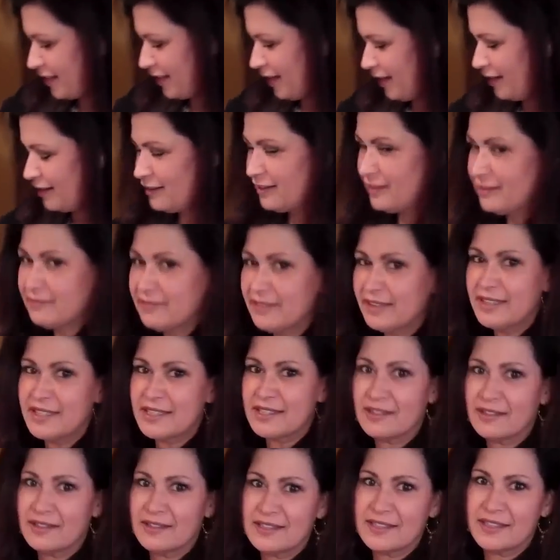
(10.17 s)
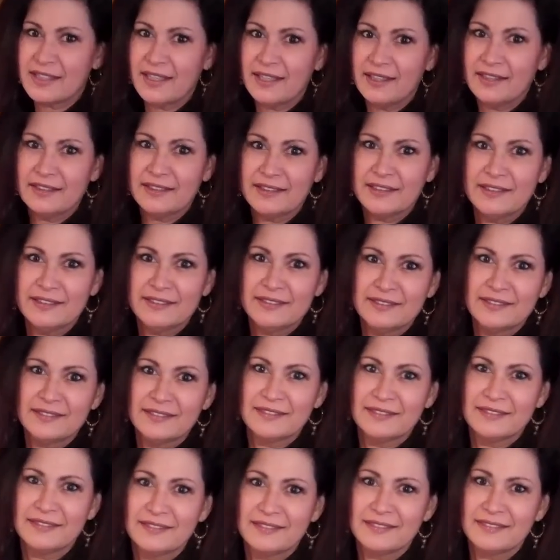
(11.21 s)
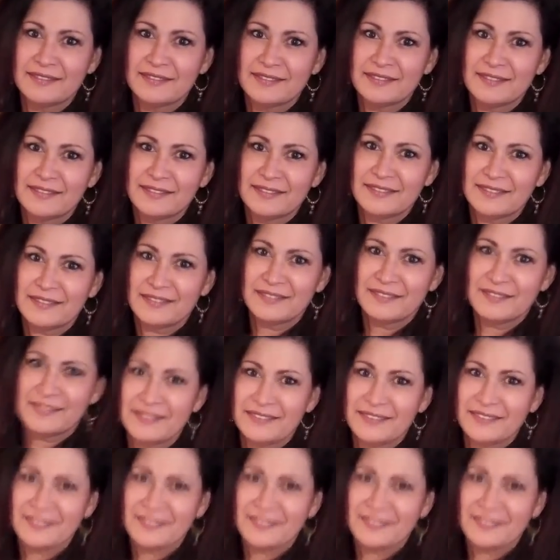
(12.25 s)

The kale and red chard salad. Oh, you're giving